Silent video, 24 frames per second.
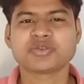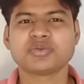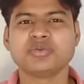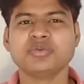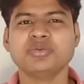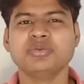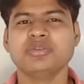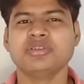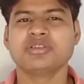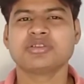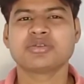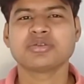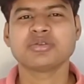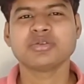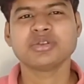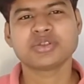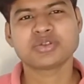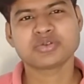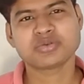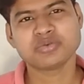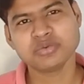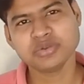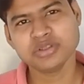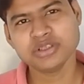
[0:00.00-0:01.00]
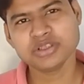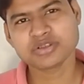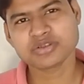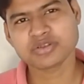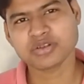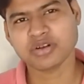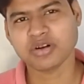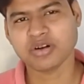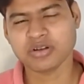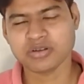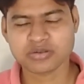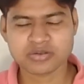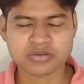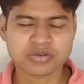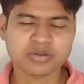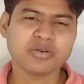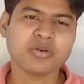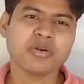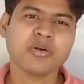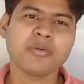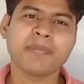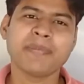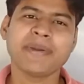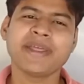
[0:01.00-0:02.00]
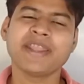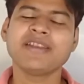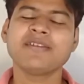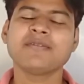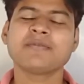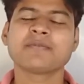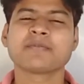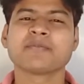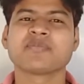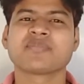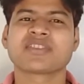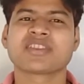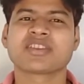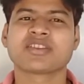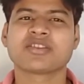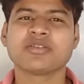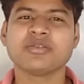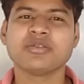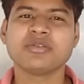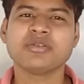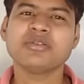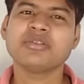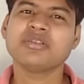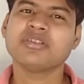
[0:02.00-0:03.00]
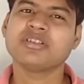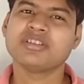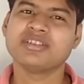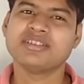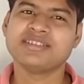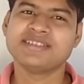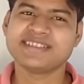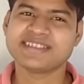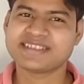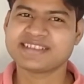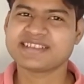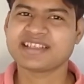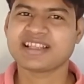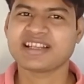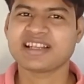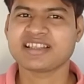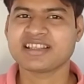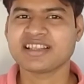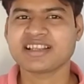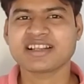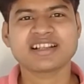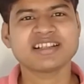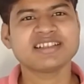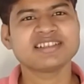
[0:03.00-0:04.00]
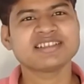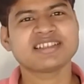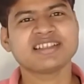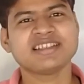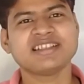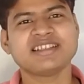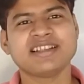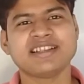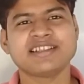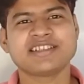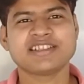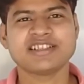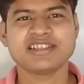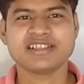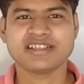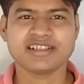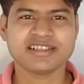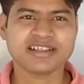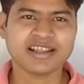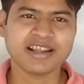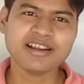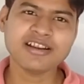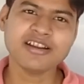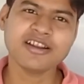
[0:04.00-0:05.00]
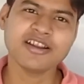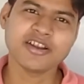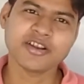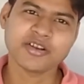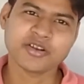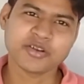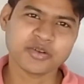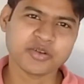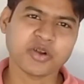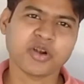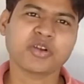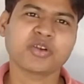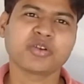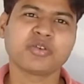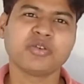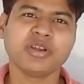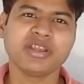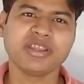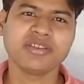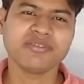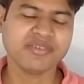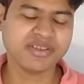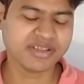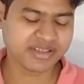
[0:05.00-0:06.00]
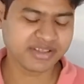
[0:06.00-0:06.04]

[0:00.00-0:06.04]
school? So school is also open. So this is another concern that the children are not going